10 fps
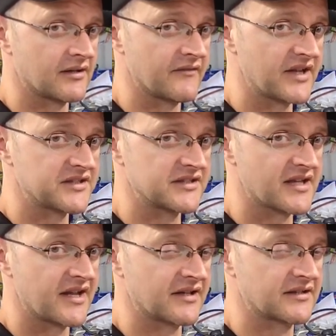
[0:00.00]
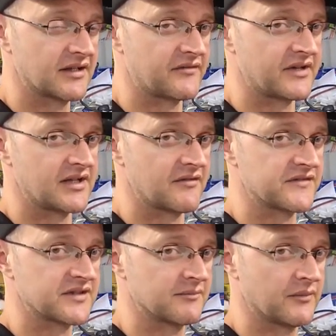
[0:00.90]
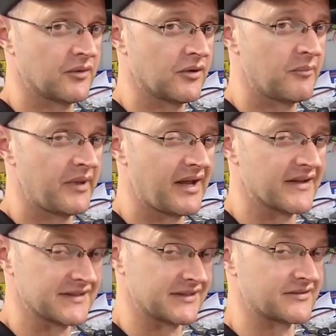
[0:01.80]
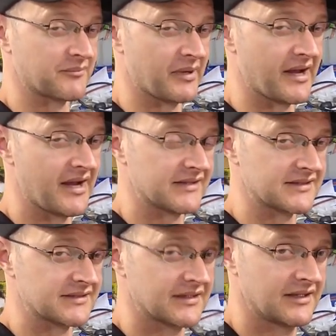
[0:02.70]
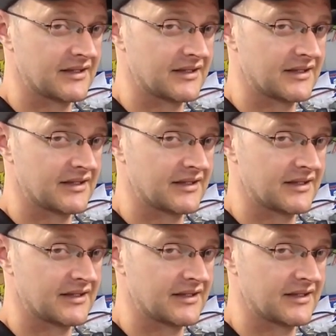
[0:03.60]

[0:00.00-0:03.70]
I've actually taken delivery of some more power steering parts,